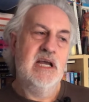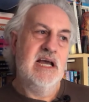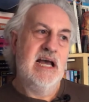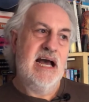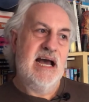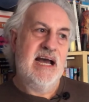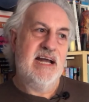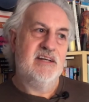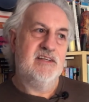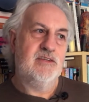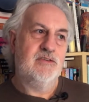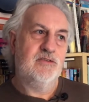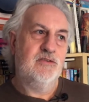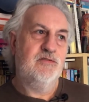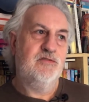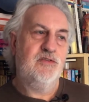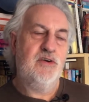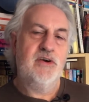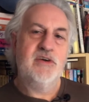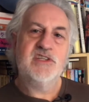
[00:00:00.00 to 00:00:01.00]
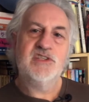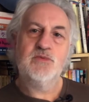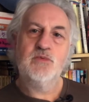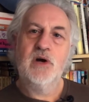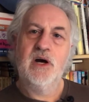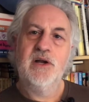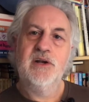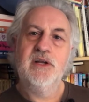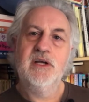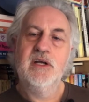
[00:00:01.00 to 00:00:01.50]
And the first
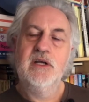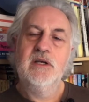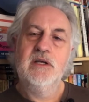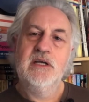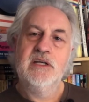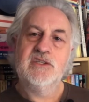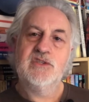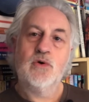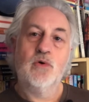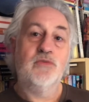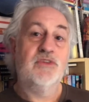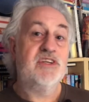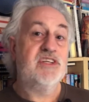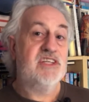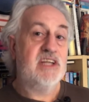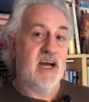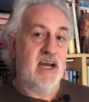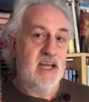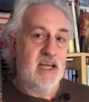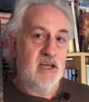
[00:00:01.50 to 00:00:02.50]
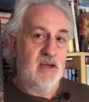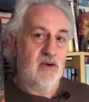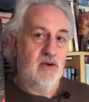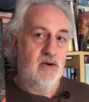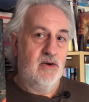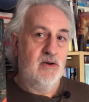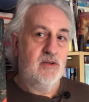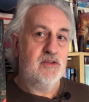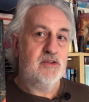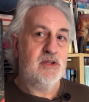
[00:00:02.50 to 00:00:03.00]
one is called The Dying
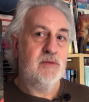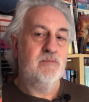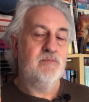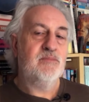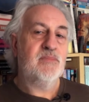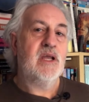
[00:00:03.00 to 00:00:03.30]
Earth.